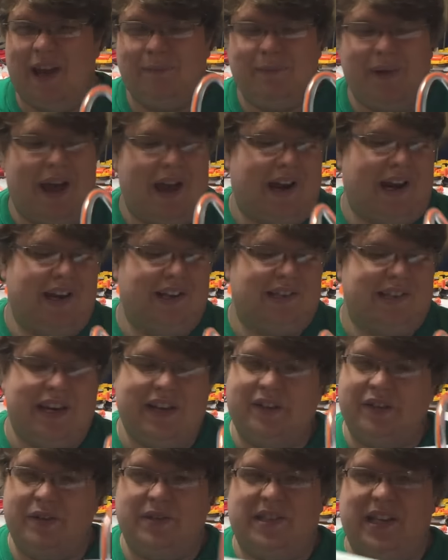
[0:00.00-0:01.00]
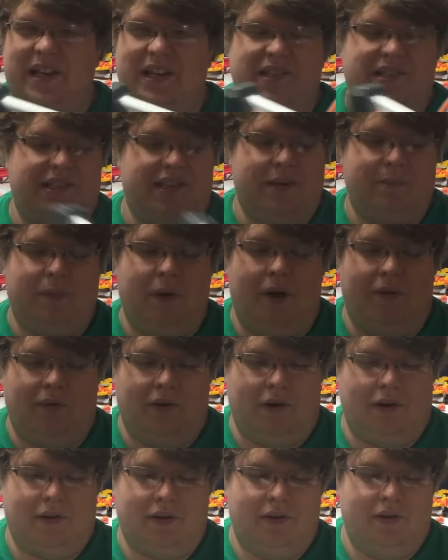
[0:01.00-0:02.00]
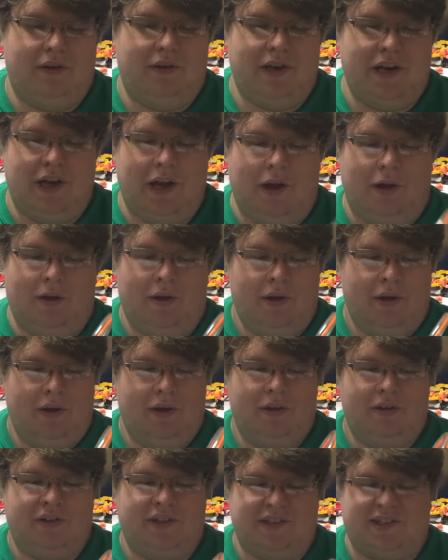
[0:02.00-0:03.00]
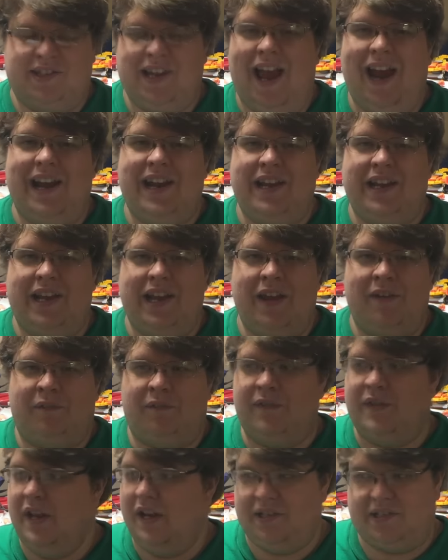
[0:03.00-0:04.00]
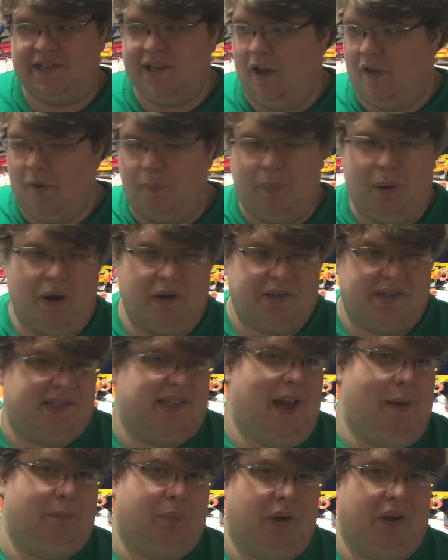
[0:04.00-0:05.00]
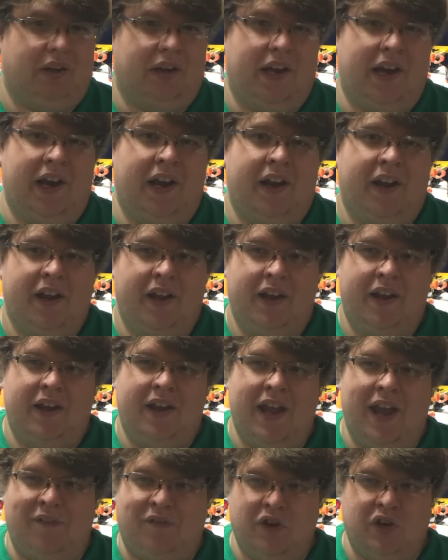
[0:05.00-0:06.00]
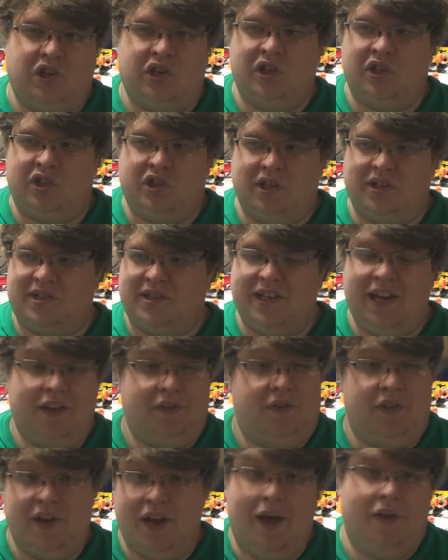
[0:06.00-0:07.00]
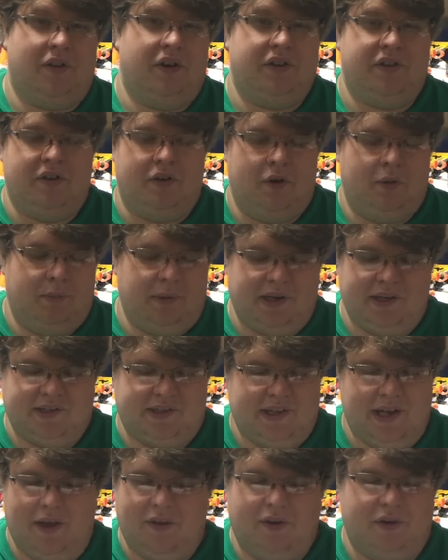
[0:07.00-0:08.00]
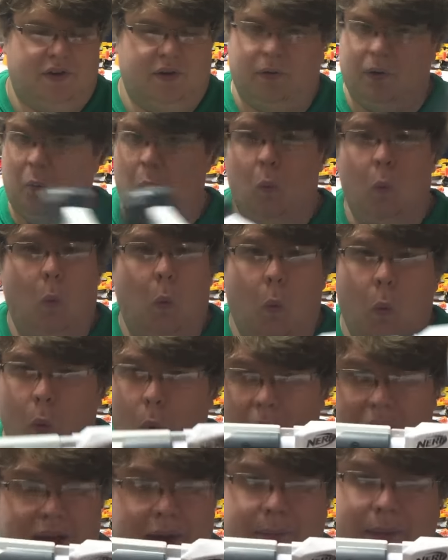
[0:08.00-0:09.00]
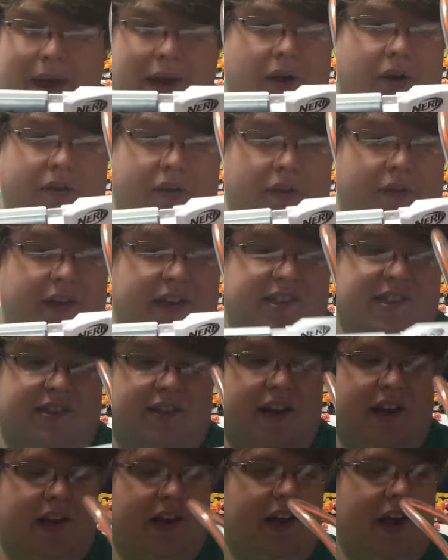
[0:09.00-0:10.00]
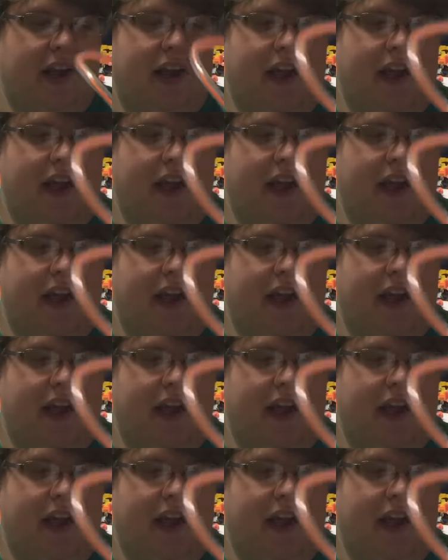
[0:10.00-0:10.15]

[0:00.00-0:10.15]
I'm not gonna say lose any sleep over, you know, deciding if they sell the parts separately, if you should just get the other two, because the other two are way better than this thing.